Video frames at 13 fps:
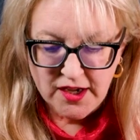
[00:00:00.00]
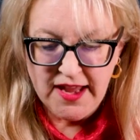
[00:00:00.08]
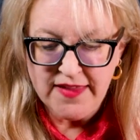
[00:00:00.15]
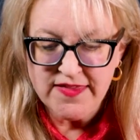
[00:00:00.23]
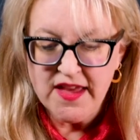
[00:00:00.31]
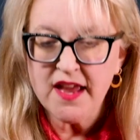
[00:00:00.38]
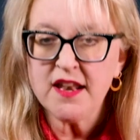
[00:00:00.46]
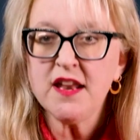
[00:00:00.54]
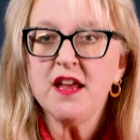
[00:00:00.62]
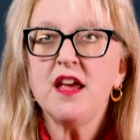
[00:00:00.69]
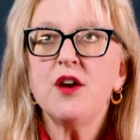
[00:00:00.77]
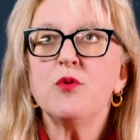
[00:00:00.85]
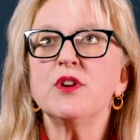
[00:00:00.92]
And then
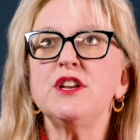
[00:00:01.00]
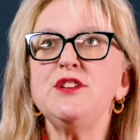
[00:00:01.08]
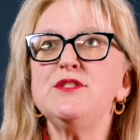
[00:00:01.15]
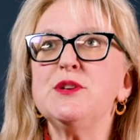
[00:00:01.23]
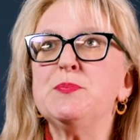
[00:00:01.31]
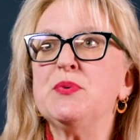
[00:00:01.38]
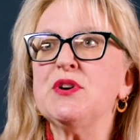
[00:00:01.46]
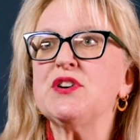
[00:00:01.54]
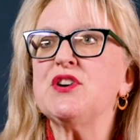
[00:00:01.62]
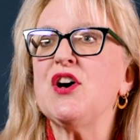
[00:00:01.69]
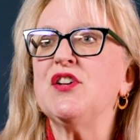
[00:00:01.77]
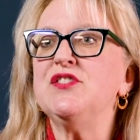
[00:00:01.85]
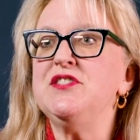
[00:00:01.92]
we're going to use a book
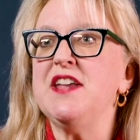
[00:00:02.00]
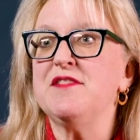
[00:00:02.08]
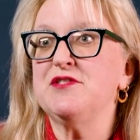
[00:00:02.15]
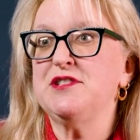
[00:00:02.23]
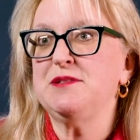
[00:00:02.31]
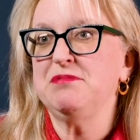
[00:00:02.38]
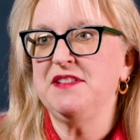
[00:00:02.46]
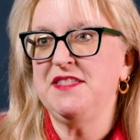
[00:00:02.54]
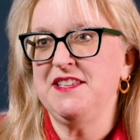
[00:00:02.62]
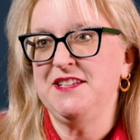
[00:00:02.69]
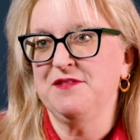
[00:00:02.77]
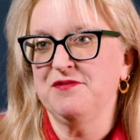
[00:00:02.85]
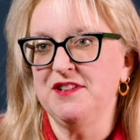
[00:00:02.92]
called Never Split the
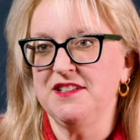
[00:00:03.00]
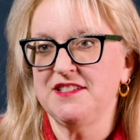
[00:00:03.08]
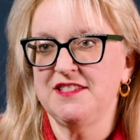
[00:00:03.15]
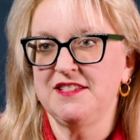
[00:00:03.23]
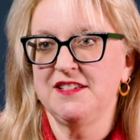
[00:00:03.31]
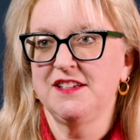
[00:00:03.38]
Difference.